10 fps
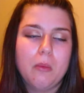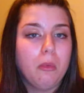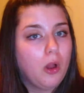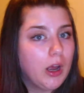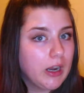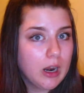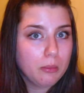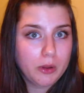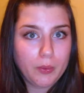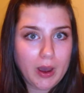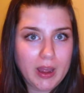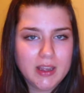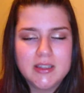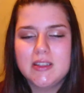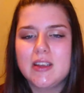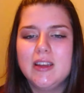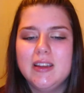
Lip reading: blonde hair, blue eyes,